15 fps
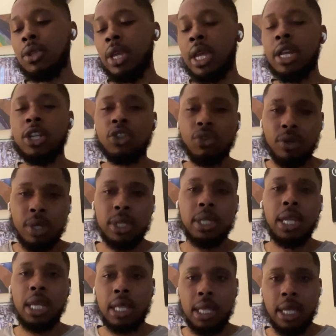injuries
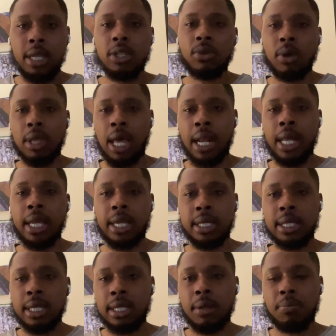did lead to a lot of
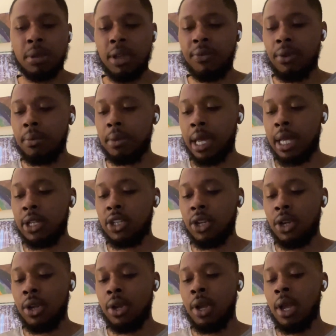inconsistent play for him last
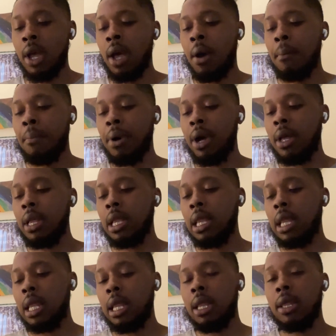year, but
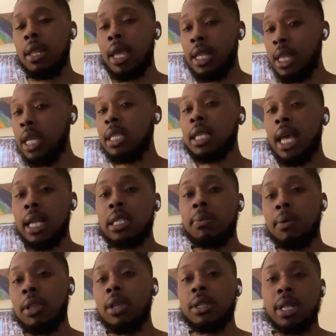this has to
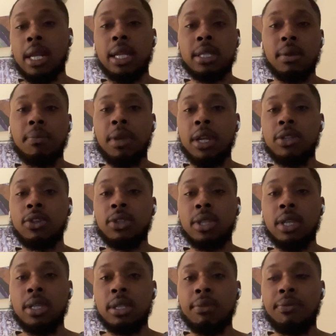be looked at as a major
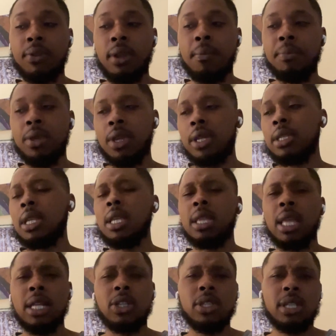season for them because
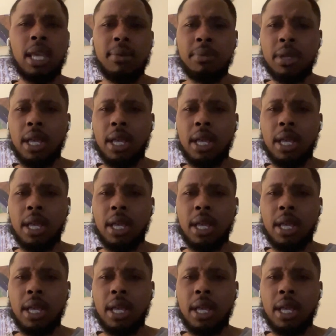they just gave him the